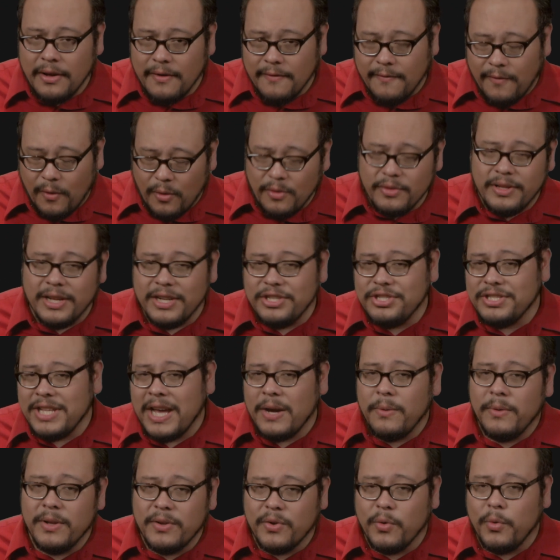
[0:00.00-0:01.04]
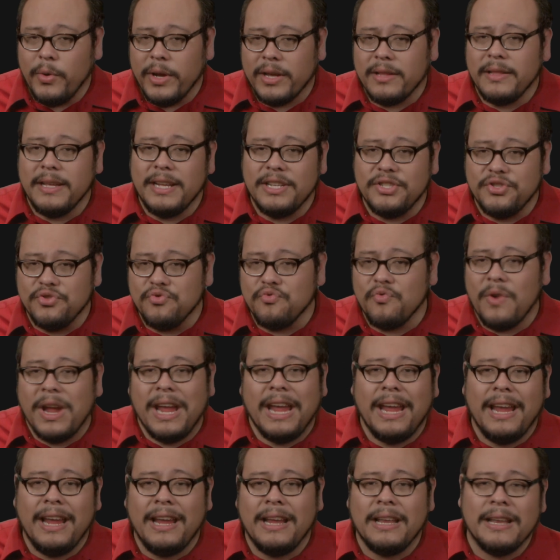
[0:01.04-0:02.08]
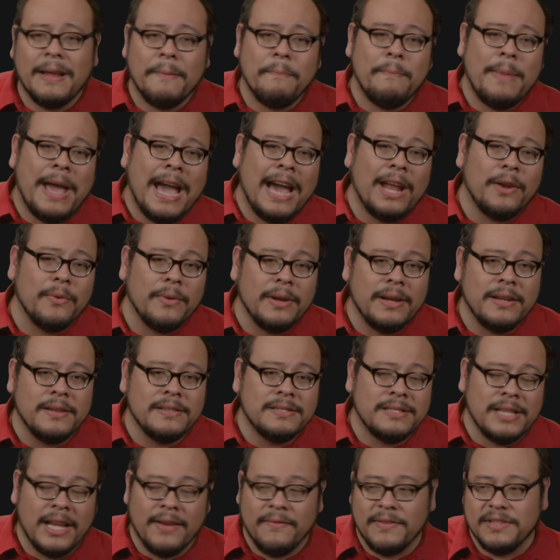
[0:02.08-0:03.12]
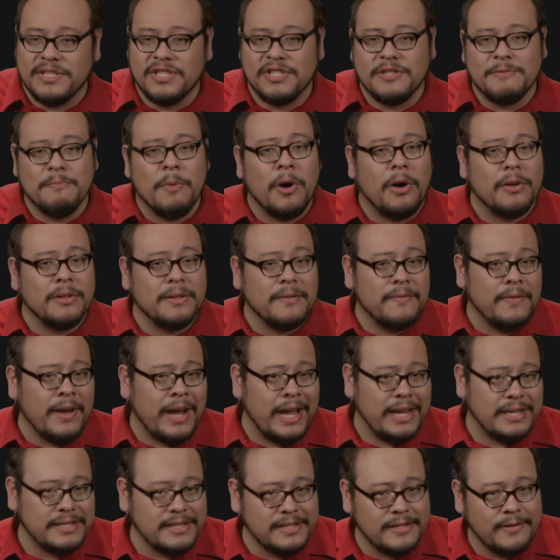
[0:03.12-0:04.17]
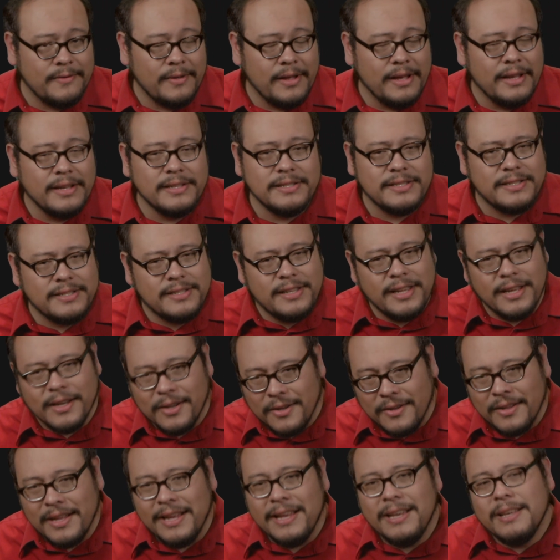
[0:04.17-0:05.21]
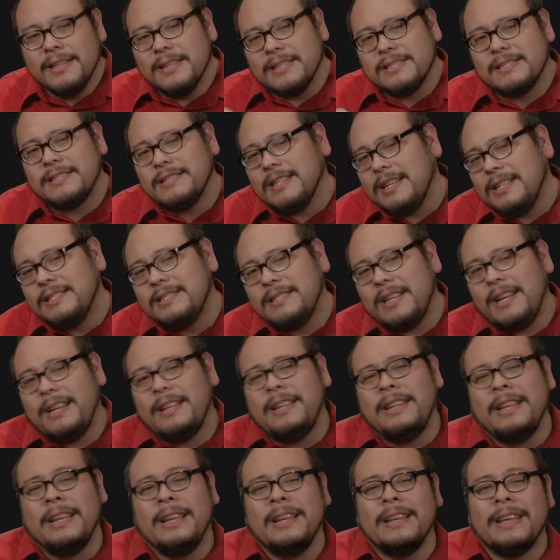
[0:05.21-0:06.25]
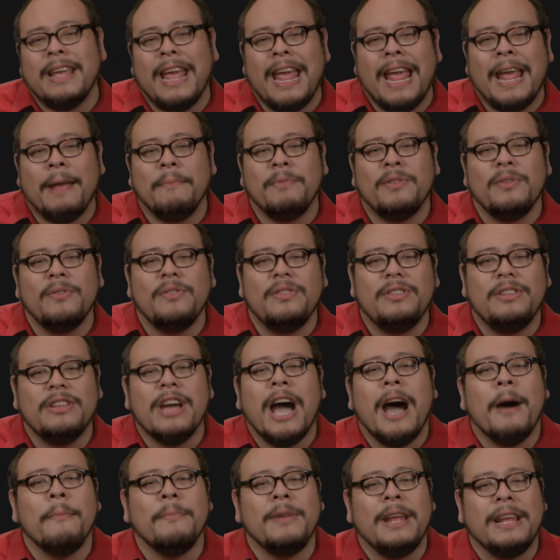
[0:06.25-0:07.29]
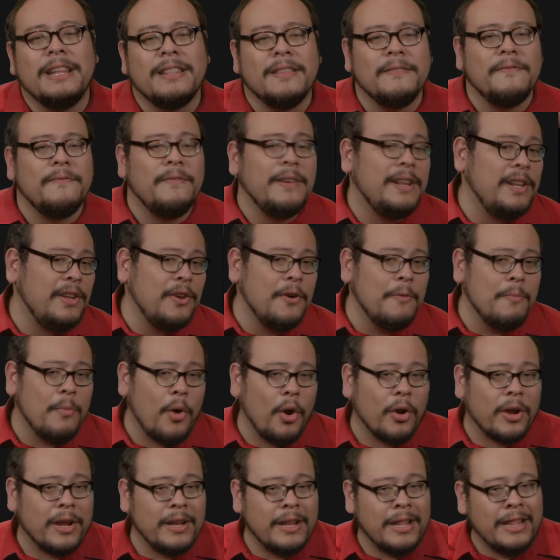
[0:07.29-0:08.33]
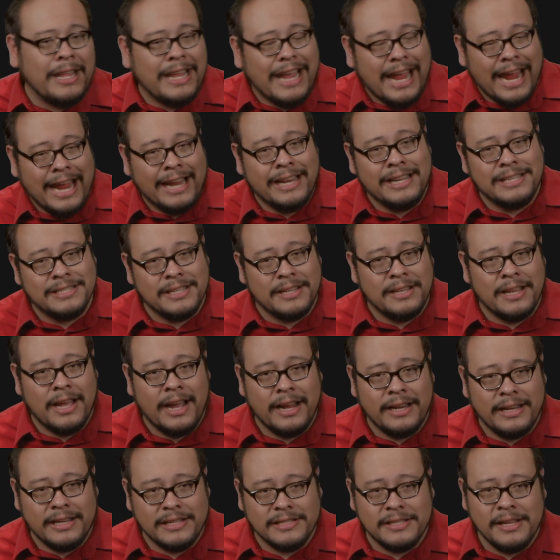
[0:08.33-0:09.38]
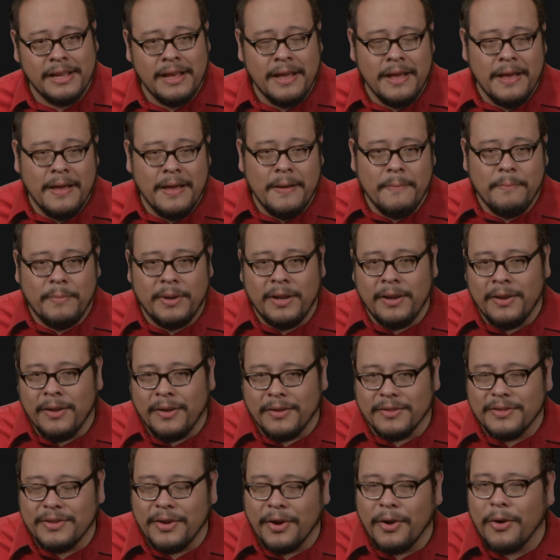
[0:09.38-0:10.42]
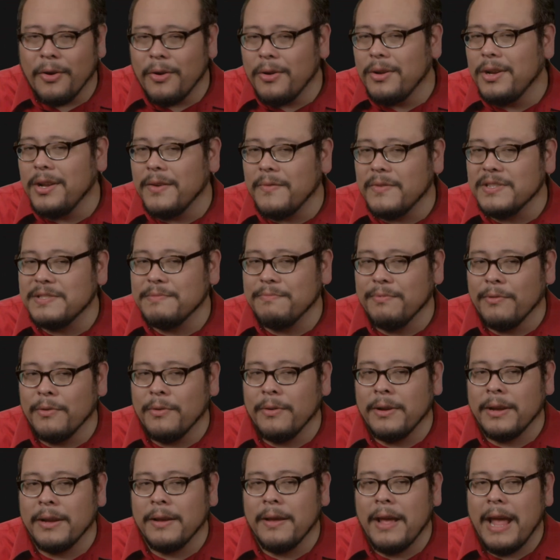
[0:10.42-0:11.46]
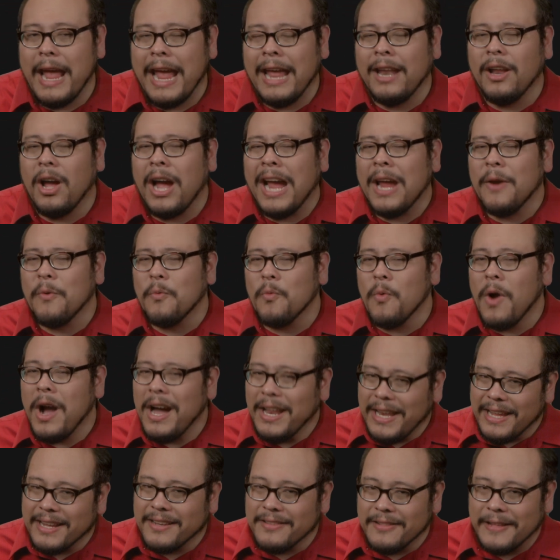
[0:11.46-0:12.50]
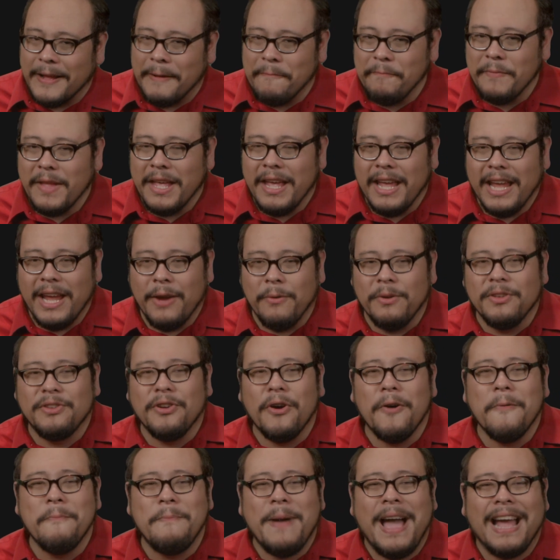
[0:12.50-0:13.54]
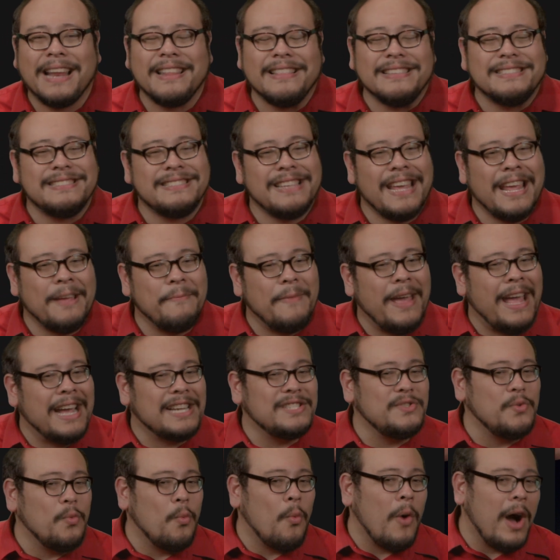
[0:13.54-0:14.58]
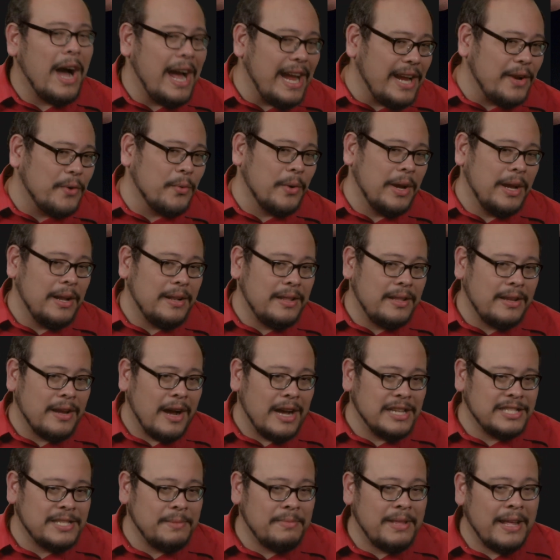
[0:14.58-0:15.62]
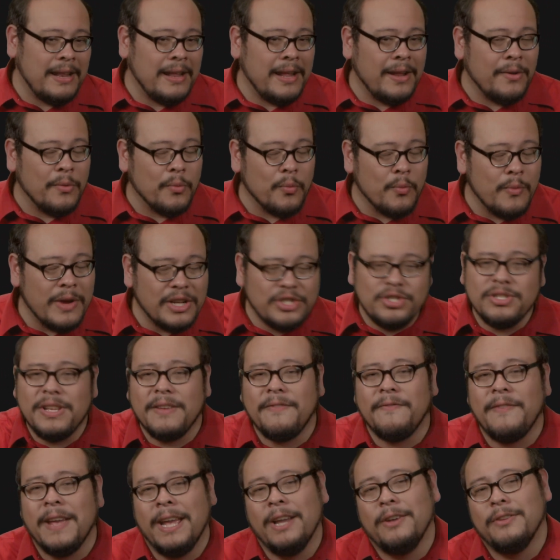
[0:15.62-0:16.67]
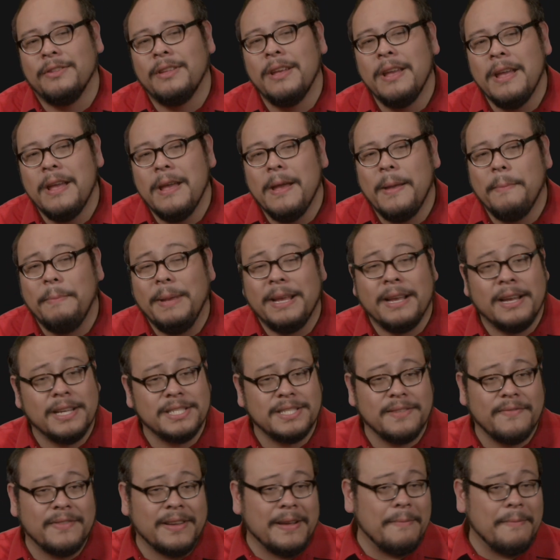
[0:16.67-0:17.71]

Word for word: Voltage that would quickly drain a battery, say of a small device. Still, the CCD came to dominate the video market in the 80s and 90s but an alternative was brewing, and ironically, it would go back to the same XY grid concept that had originally failed because of